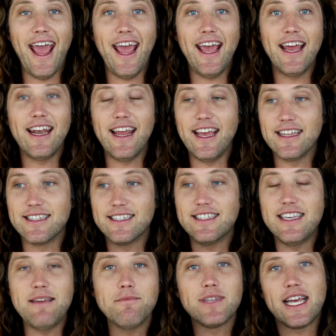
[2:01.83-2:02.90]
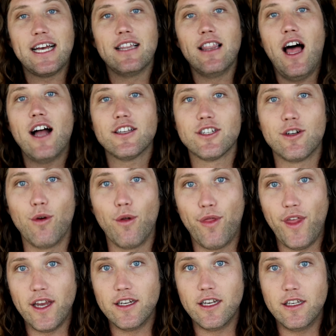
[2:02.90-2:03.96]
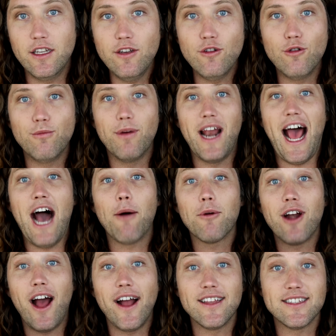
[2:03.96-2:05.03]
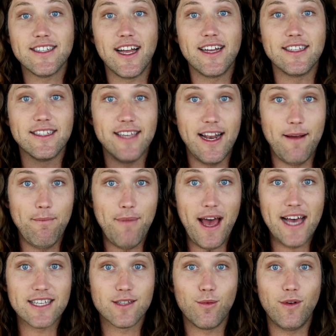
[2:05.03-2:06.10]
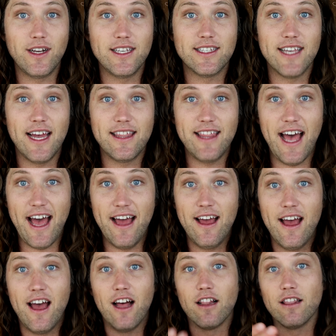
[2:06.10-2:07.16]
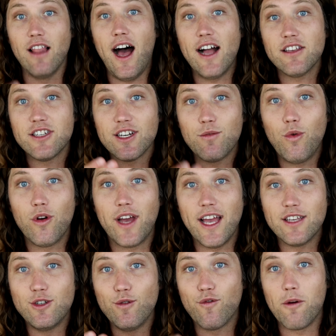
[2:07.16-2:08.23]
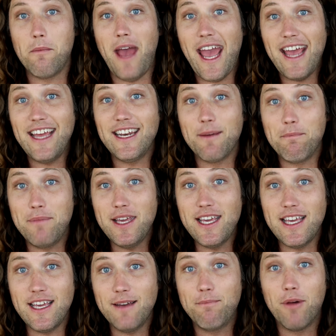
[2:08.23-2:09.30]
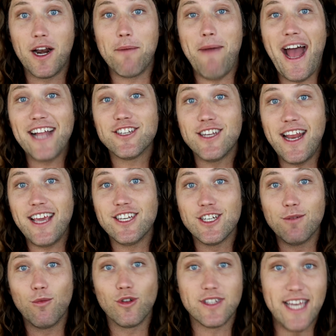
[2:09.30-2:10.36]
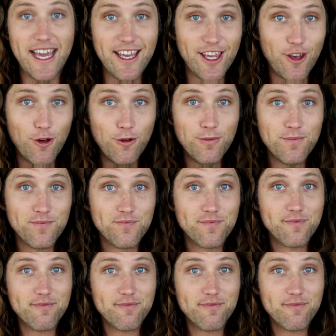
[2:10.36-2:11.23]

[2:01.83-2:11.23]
And it seems like a logical thing to do, but Albert Einstein said it best when he said that logic will get you from A to B, but imagination will take you,